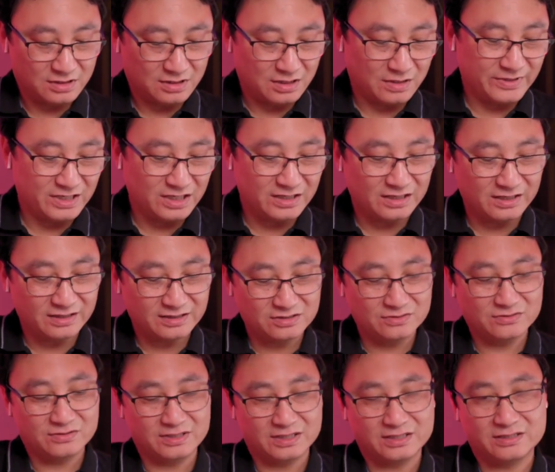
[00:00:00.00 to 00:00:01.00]
I mean, I
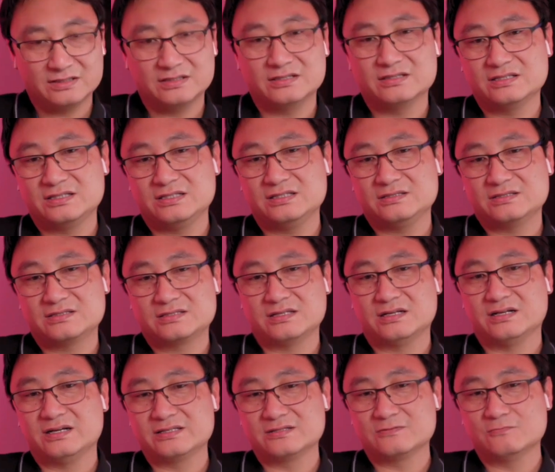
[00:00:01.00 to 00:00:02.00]
do think that the
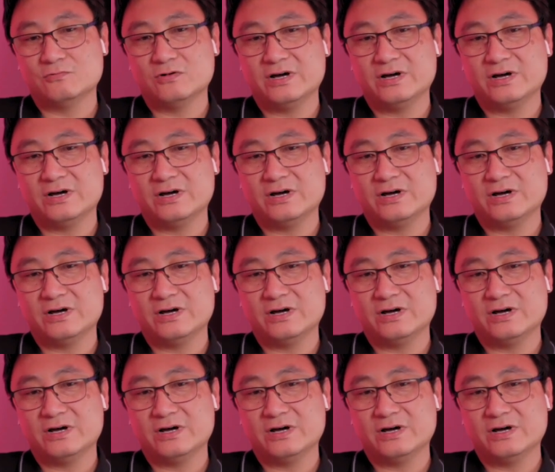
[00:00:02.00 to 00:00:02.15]
size and